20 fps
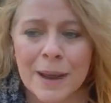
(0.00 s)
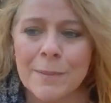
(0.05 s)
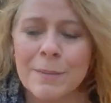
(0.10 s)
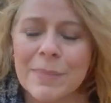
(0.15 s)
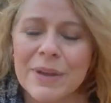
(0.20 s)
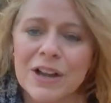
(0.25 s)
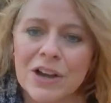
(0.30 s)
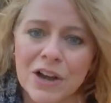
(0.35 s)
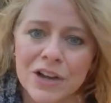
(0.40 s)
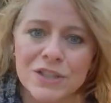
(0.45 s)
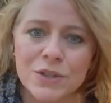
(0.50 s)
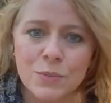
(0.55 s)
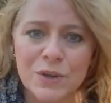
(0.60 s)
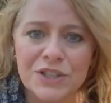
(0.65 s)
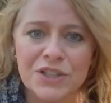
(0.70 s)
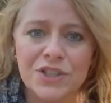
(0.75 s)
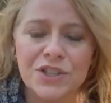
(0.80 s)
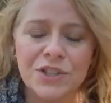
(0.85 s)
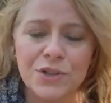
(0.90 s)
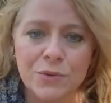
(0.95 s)
because we
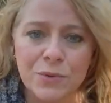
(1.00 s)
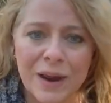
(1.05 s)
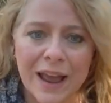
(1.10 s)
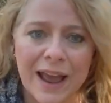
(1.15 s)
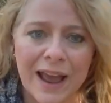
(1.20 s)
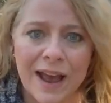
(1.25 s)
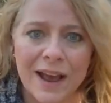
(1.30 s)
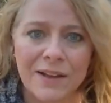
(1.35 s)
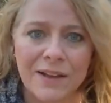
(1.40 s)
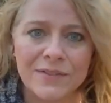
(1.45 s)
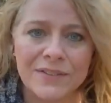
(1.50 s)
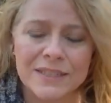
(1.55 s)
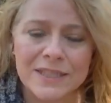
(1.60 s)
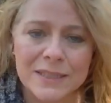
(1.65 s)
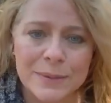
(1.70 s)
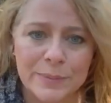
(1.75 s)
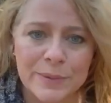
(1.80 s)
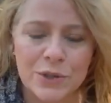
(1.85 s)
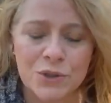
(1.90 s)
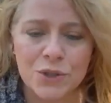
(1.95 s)
do have
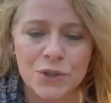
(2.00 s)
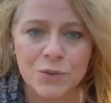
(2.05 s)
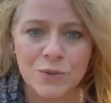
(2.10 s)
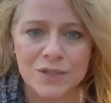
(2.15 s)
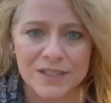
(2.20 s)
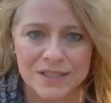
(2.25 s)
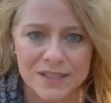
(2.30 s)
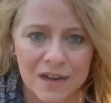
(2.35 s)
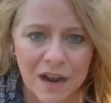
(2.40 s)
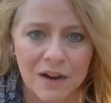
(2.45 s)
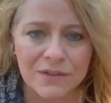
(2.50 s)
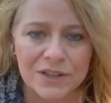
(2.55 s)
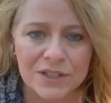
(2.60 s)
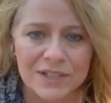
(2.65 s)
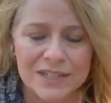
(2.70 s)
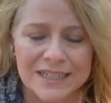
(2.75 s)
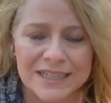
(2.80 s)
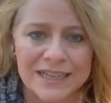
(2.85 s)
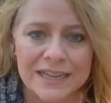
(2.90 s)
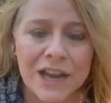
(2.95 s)
spiritual
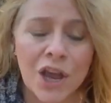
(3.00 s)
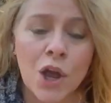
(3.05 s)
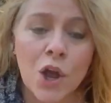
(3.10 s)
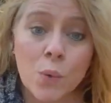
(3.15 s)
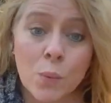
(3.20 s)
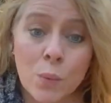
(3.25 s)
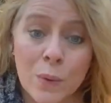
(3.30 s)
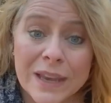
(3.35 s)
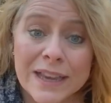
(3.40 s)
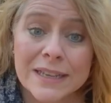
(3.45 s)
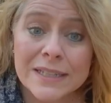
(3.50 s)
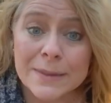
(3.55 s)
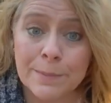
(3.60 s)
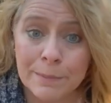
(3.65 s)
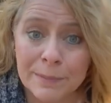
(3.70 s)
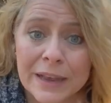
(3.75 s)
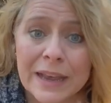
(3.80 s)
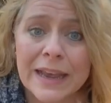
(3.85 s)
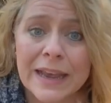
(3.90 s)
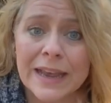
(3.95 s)
sovereignty, we get to
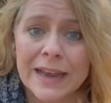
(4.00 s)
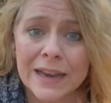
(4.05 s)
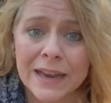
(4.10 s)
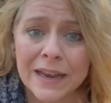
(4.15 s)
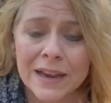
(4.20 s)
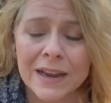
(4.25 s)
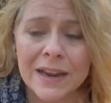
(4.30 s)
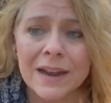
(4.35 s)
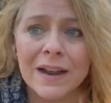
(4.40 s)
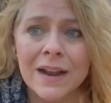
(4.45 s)
pick